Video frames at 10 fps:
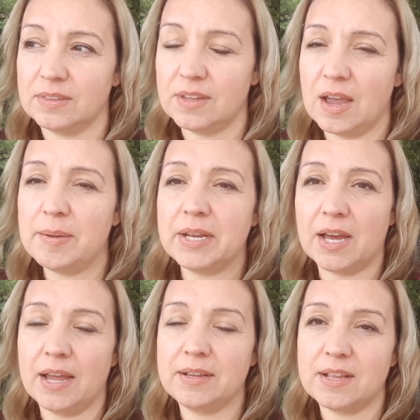I mean,
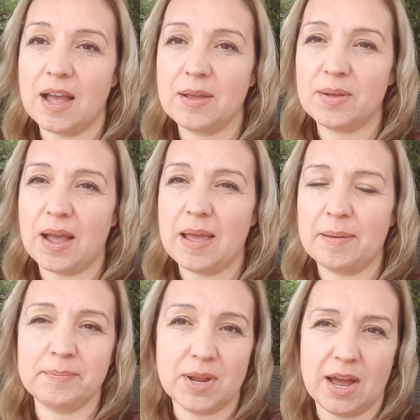I
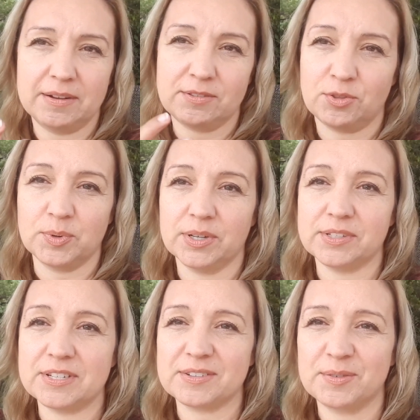am not
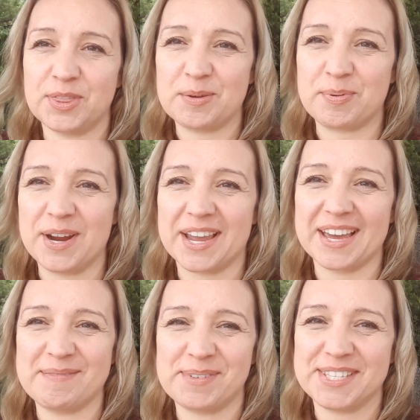thrilled with a
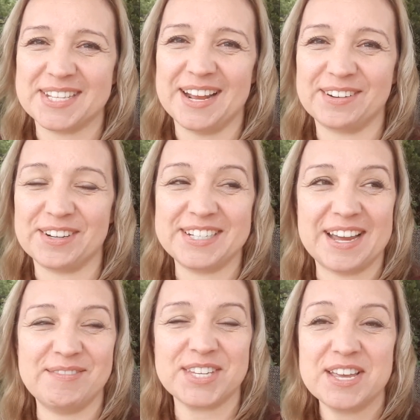breakup. It's not great
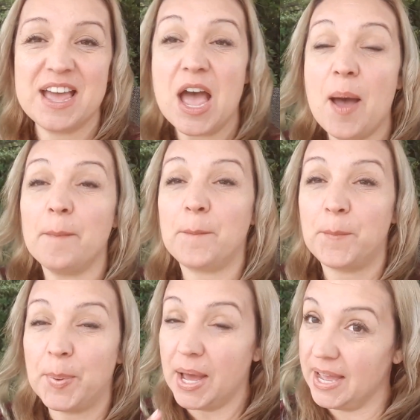times,
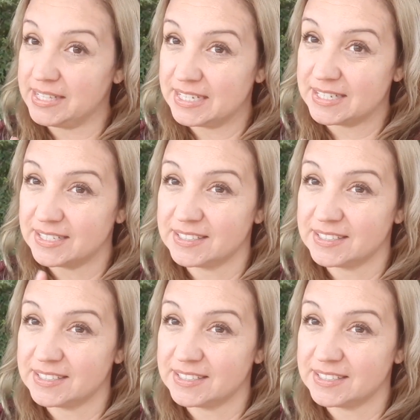but